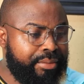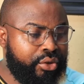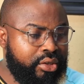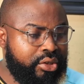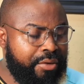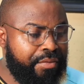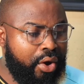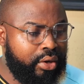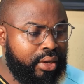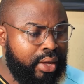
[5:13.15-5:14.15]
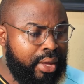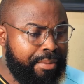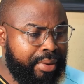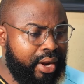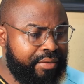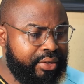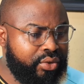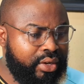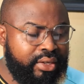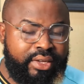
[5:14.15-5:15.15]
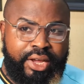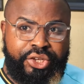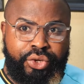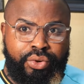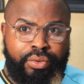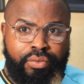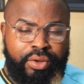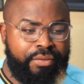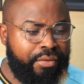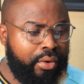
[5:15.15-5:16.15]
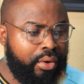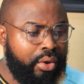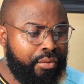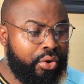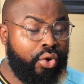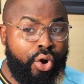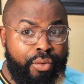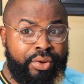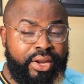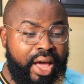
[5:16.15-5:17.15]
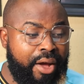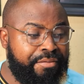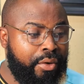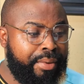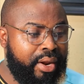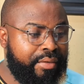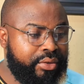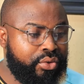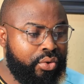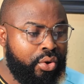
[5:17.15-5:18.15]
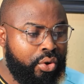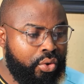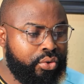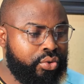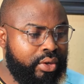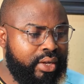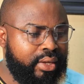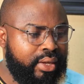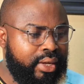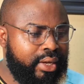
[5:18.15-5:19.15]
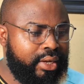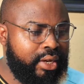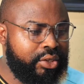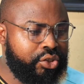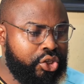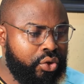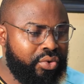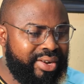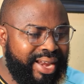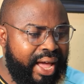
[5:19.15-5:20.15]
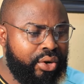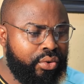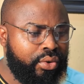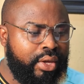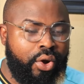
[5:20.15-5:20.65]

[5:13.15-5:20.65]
Just straightforward. Benevento against Cashew. Win for when home winning half for Benevento. Crotone against Gilgliano.